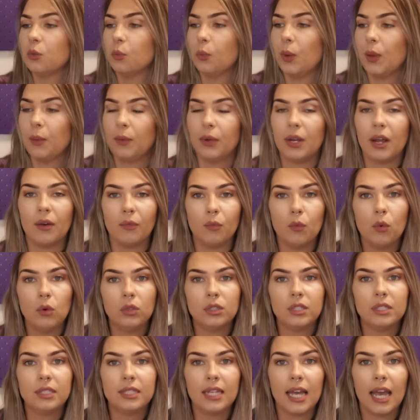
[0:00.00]
we would have
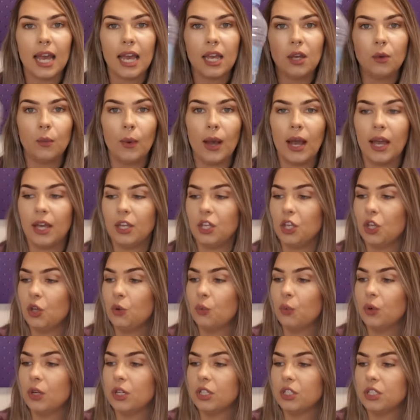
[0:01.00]
water day, where you
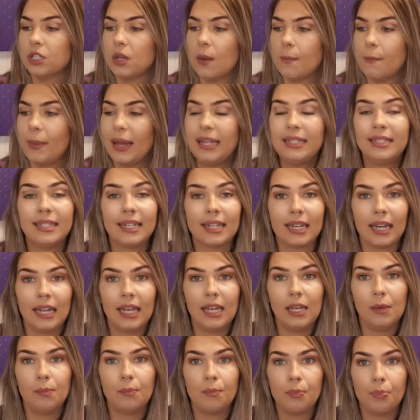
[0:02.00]
would
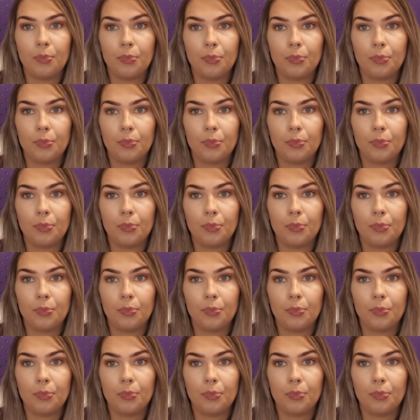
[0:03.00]
basically